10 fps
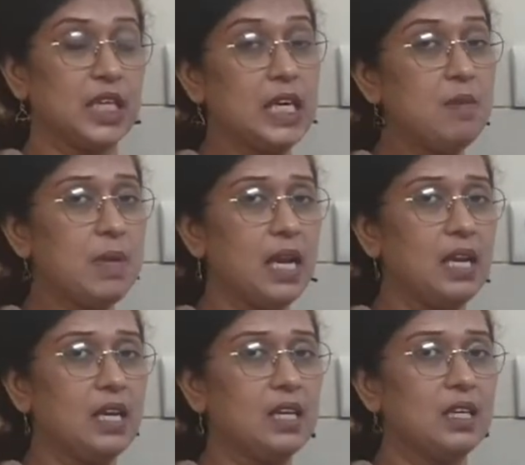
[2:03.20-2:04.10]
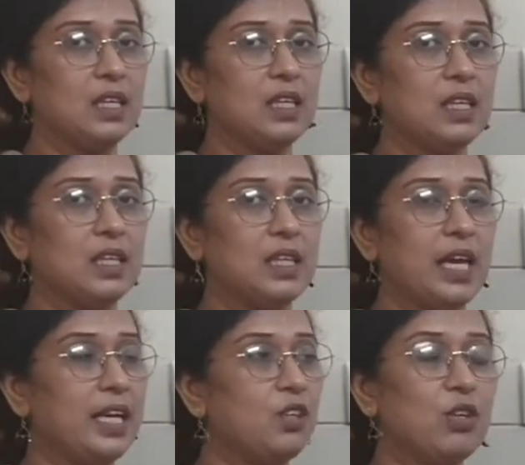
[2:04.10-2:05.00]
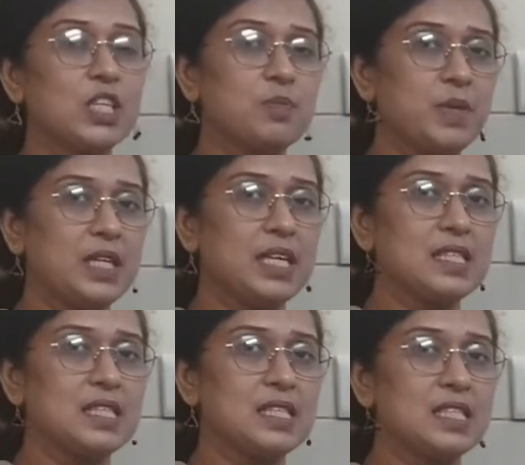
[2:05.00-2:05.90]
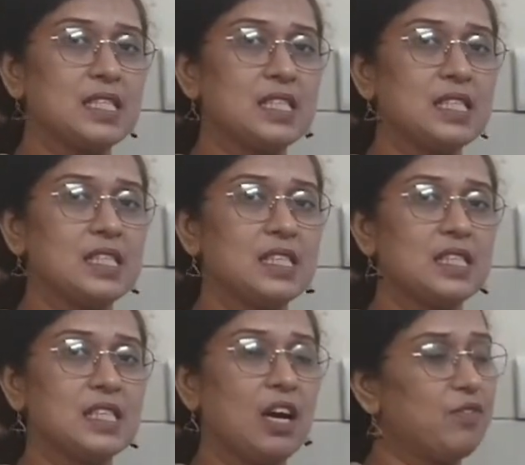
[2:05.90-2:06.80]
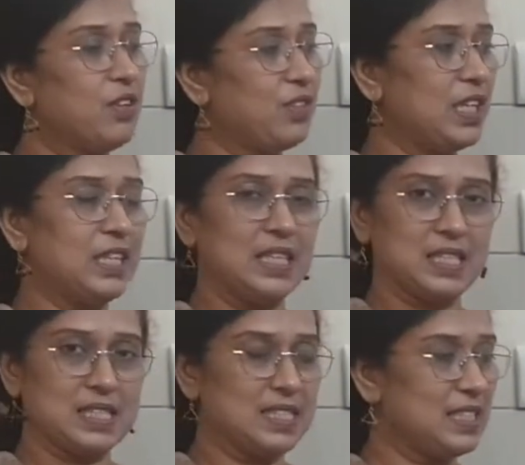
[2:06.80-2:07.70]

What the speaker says: email, and your experience after reading this.